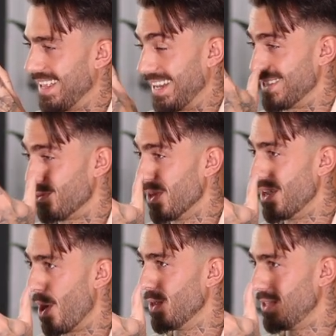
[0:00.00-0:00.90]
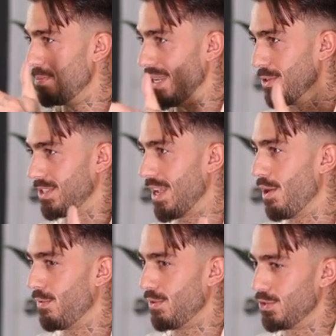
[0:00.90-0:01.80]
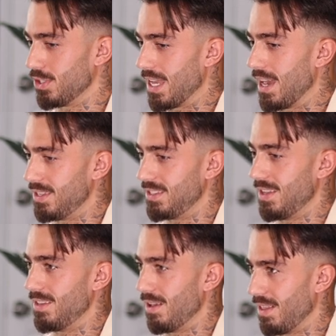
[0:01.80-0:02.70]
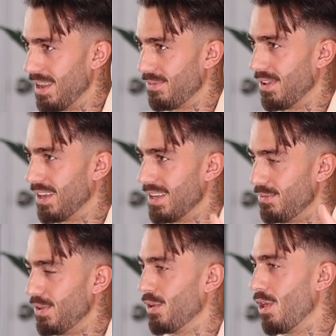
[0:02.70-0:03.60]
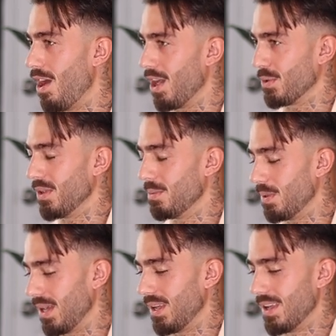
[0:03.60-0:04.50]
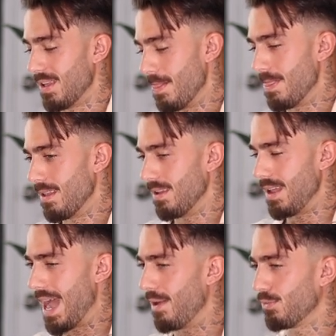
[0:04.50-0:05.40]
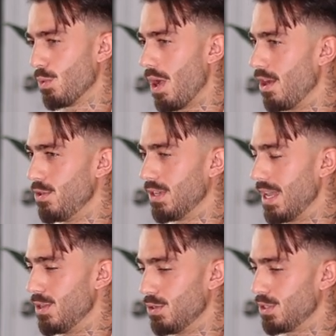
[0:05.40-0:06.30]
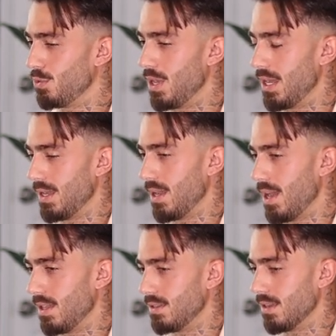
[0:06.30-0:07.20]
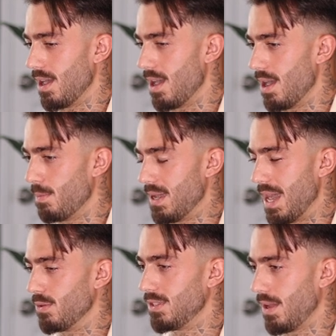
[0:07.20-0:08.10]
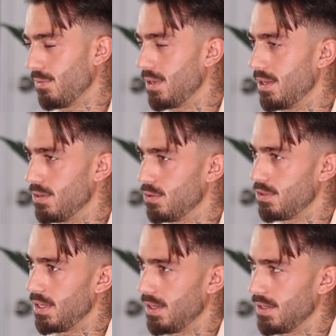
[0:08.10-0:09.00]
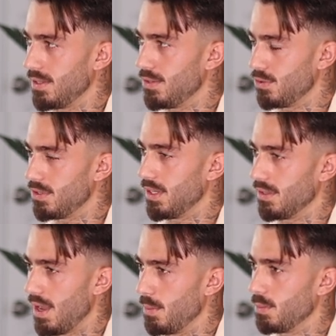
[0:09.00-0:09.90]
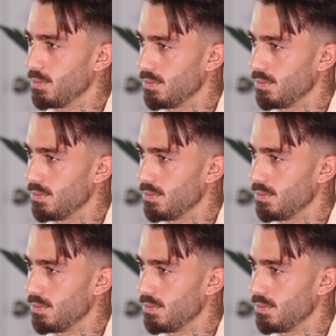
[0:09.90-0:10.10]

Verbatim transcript: like it's really hard to be yourself. You're just kind of sitting there, like fucking feeling all awkward, but. Yeah, after a while you get used to it, and but yeah, it was definitely an interesting time.